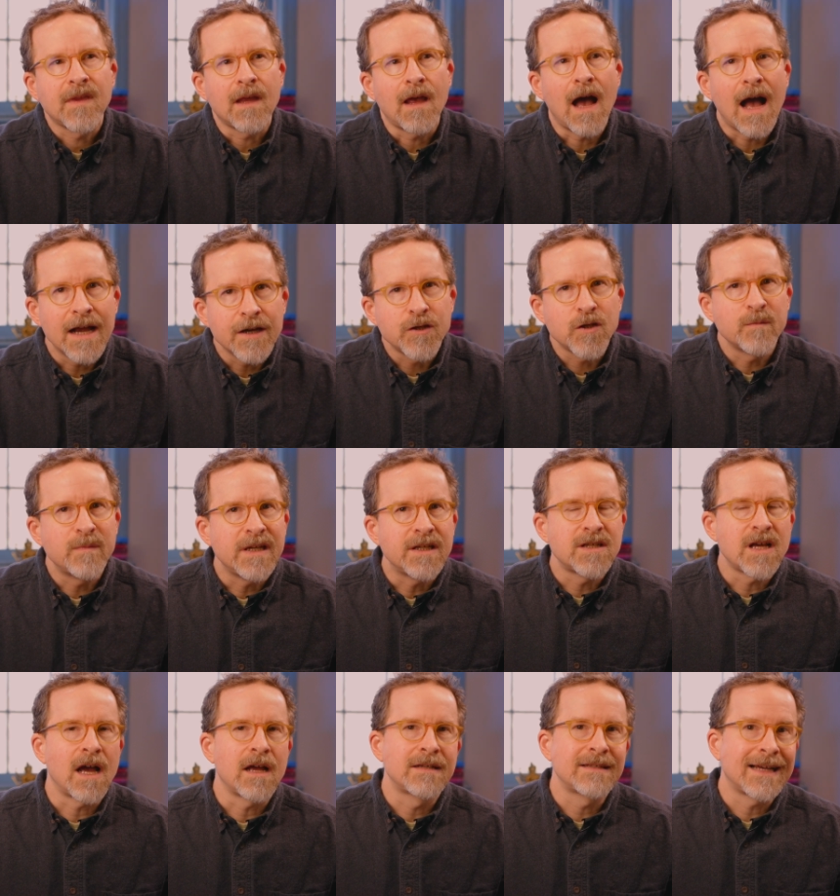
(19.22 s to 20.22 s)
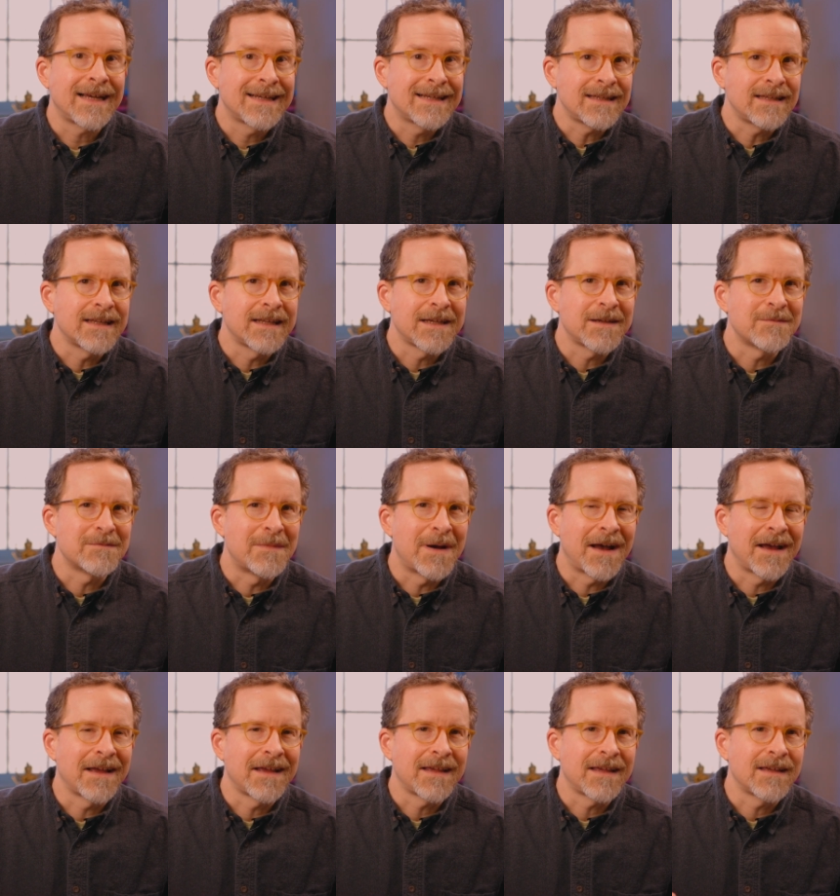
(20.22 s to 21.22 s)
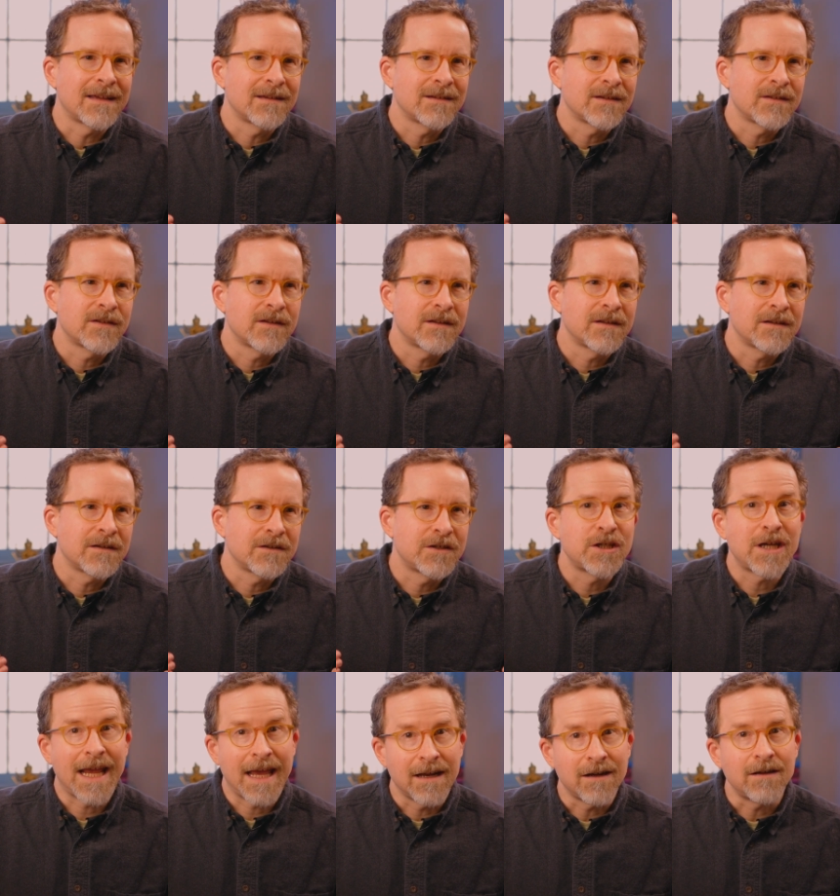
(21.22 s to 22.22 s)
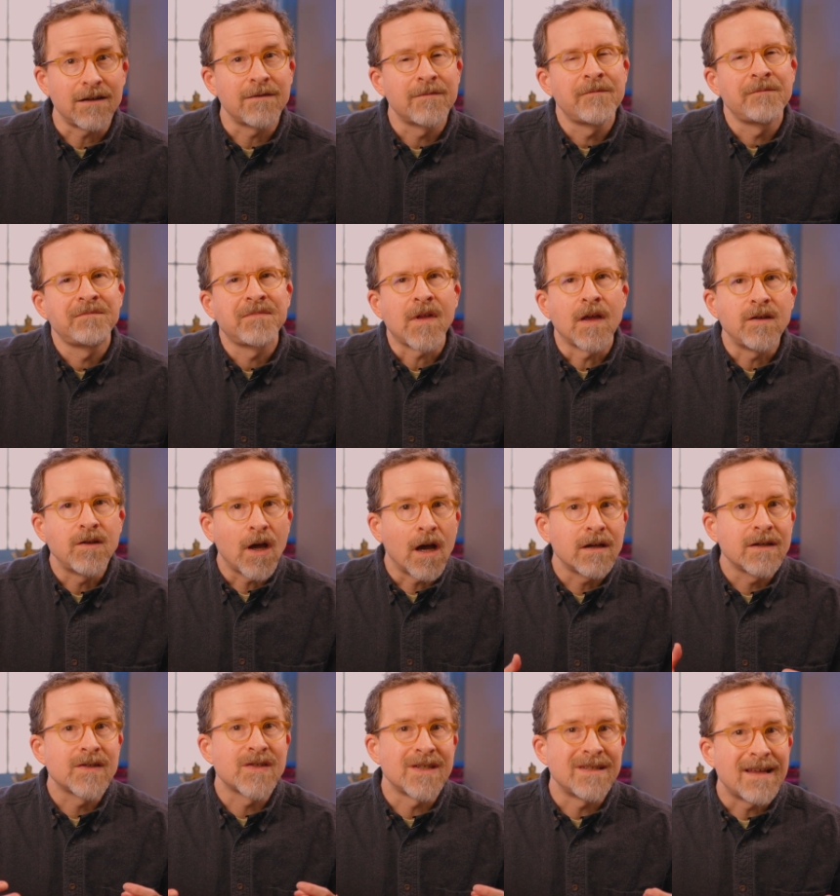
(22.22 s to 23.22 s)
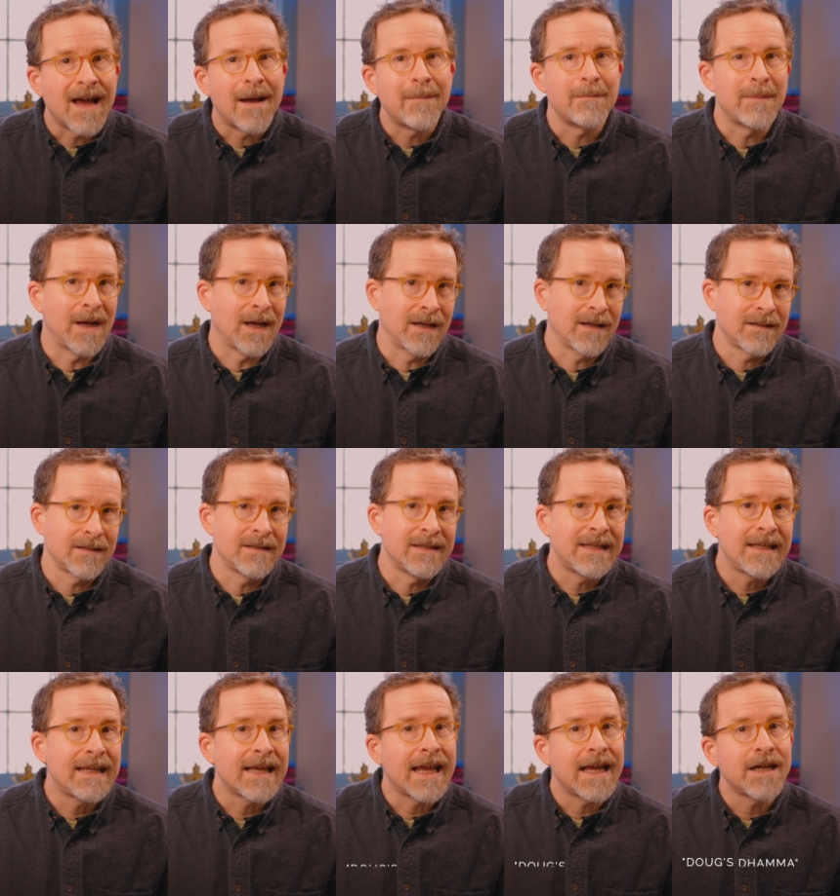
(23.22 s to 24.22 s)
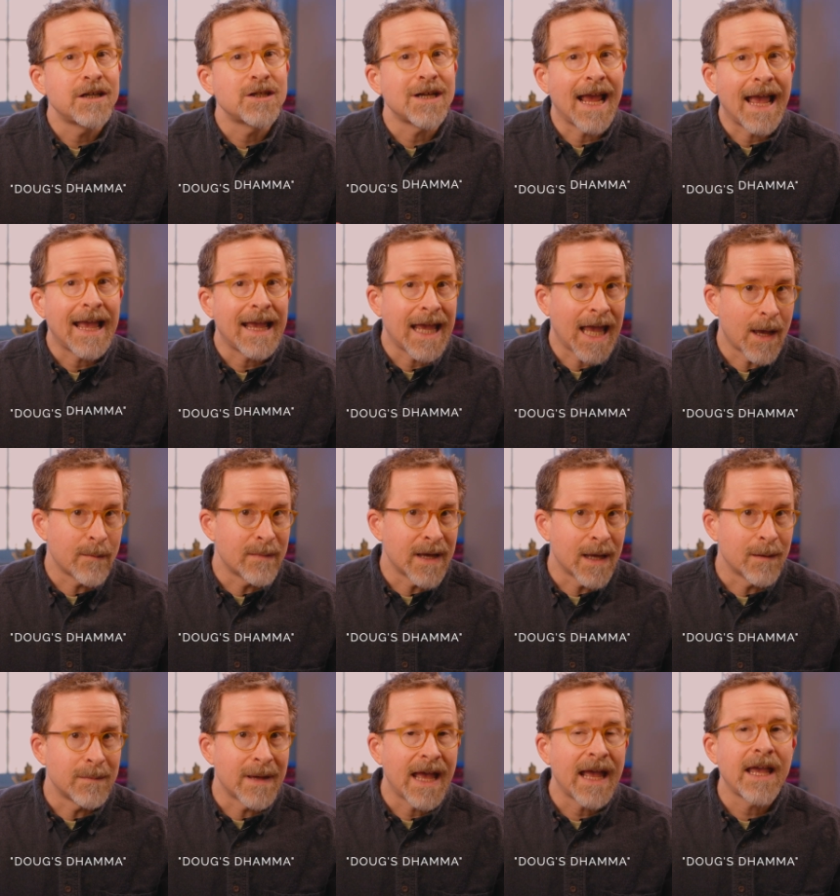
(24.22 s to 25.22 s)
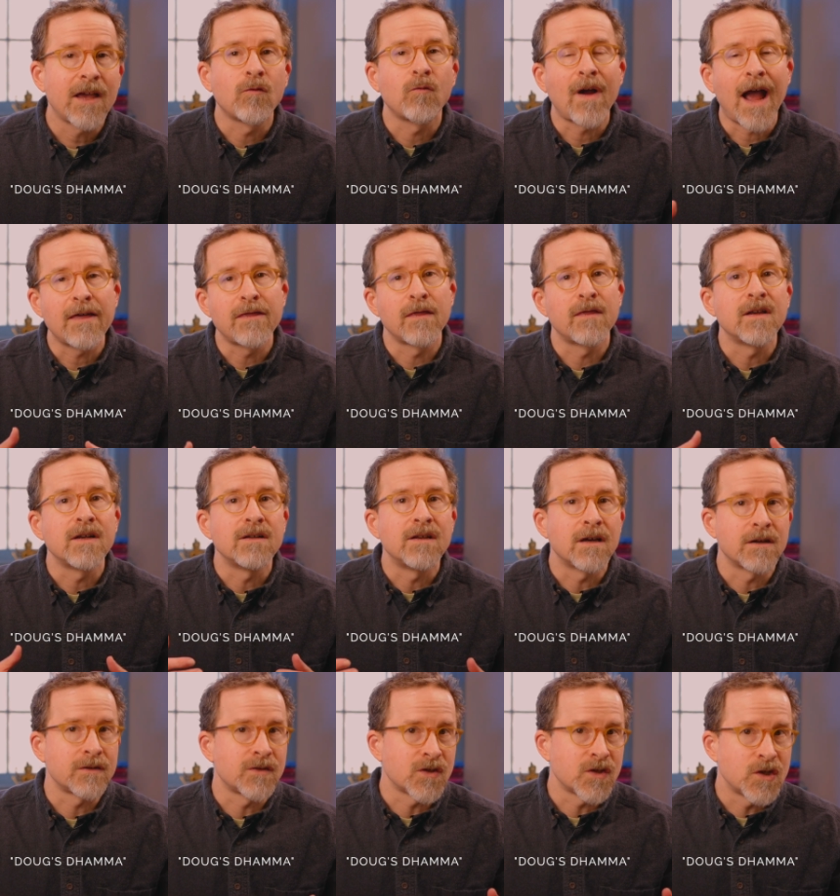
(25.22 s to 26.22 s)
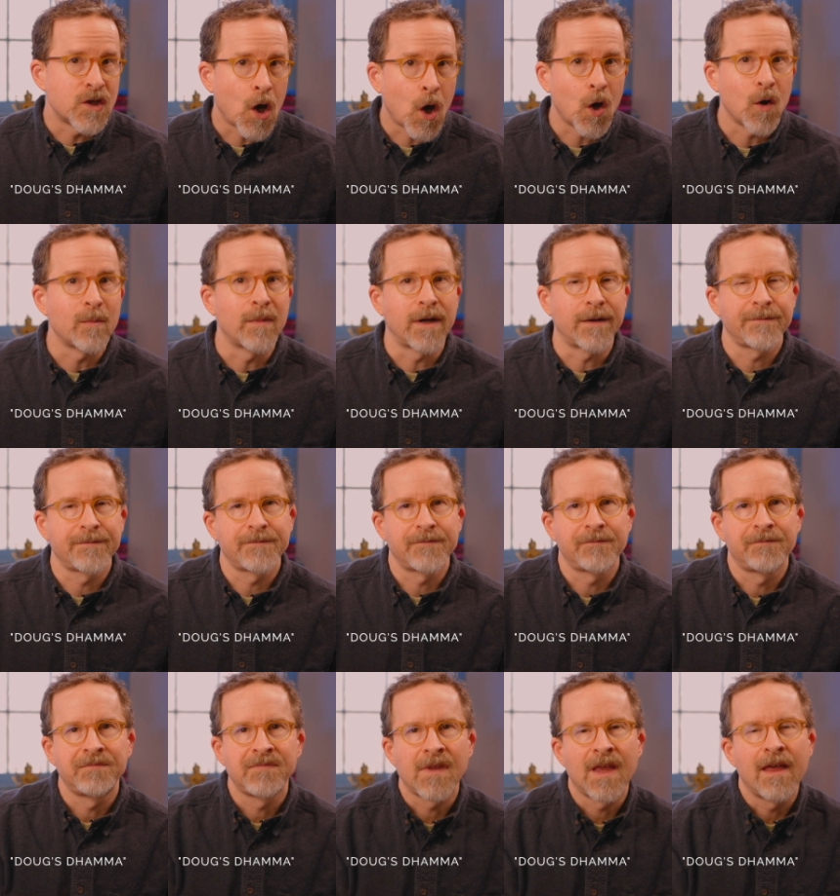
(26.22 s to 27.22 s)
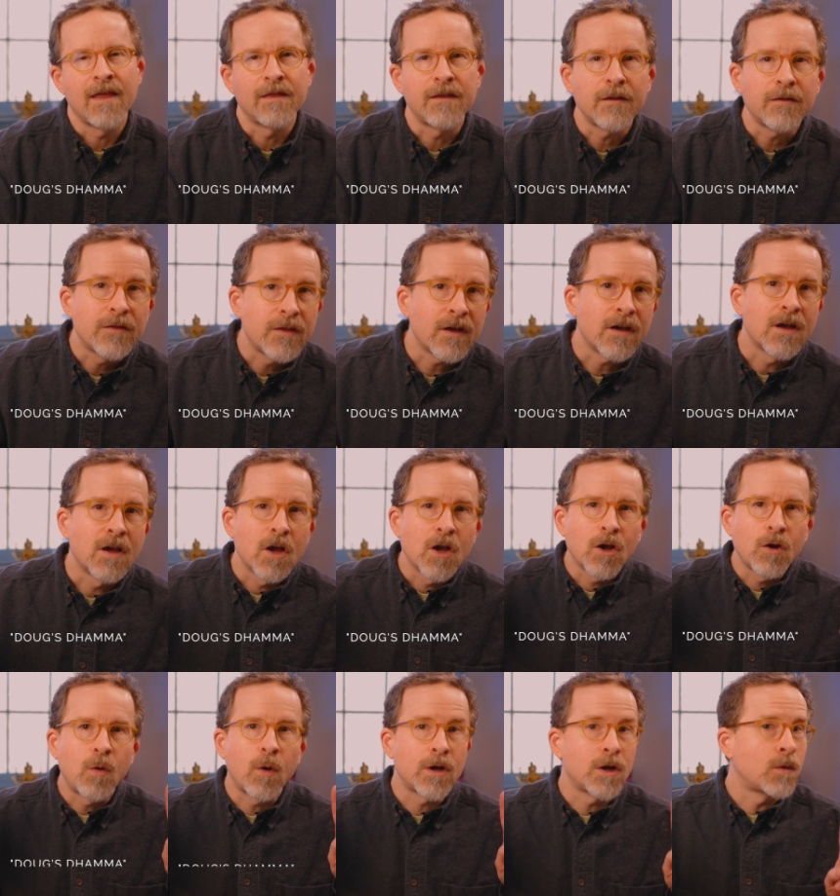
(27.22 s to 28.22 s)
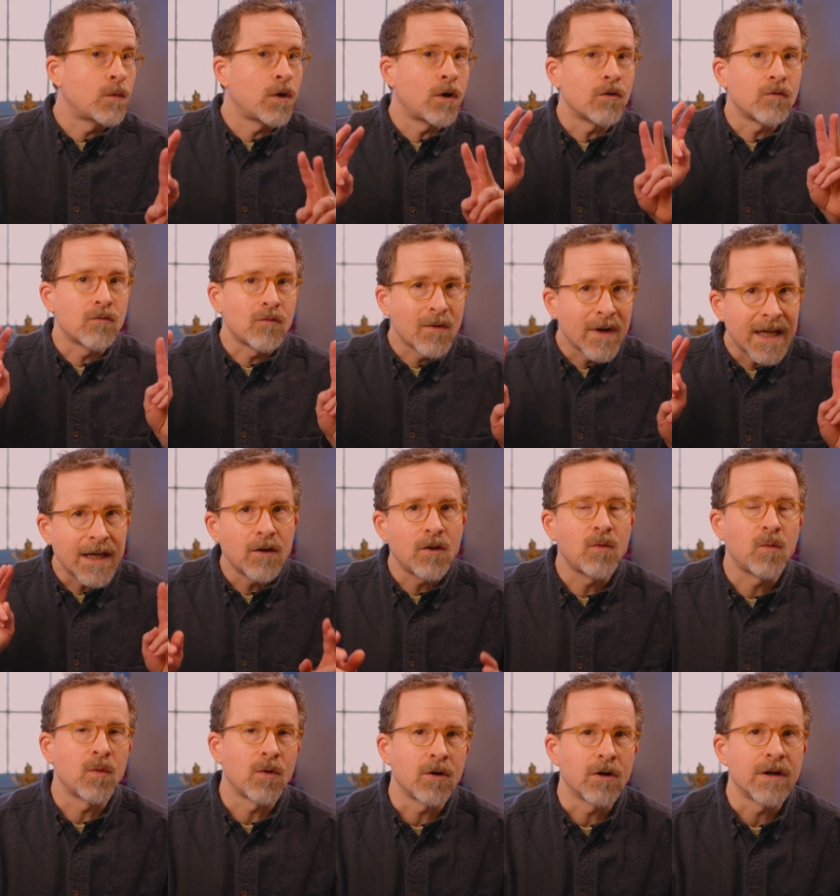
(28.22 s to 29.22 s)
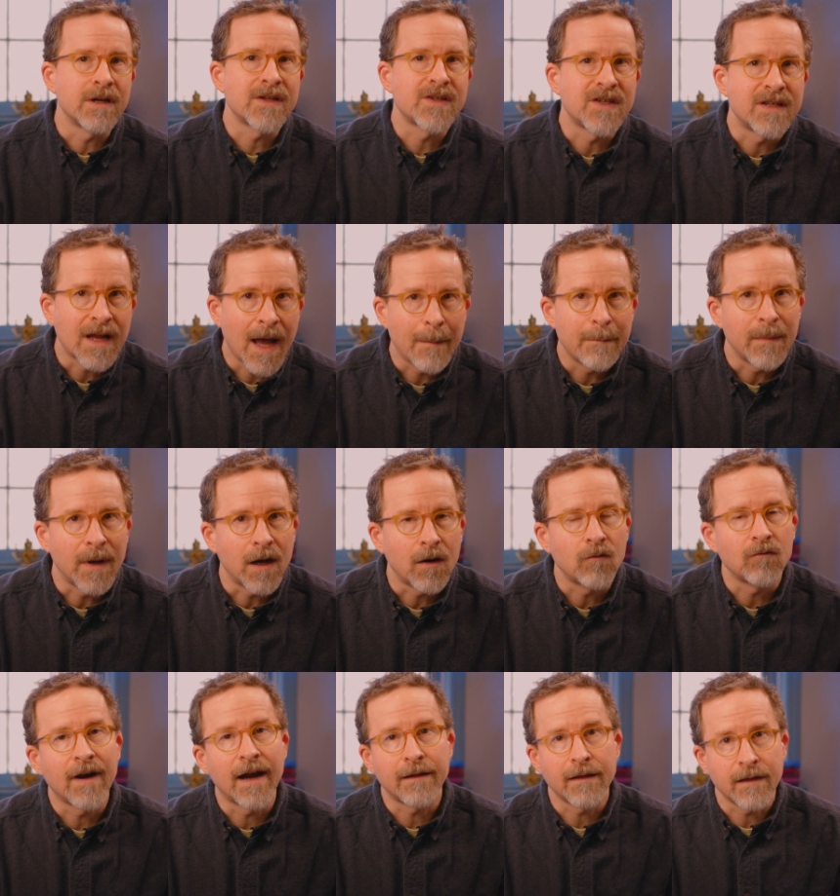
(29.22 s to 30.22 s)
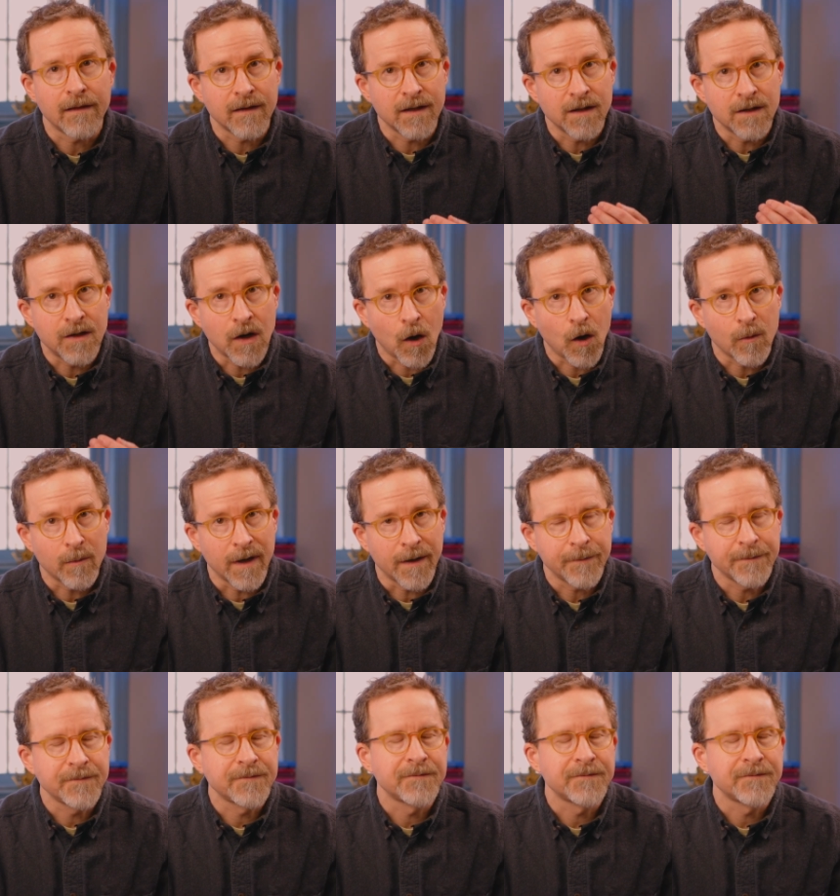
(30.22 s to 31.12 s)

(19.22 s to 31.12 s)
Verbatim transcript: I should be titling my channel Doug's Dhamma, D H A M M A, rather than Doug's Dharma that the quote unquote real word is Dhamma rather than Dharma.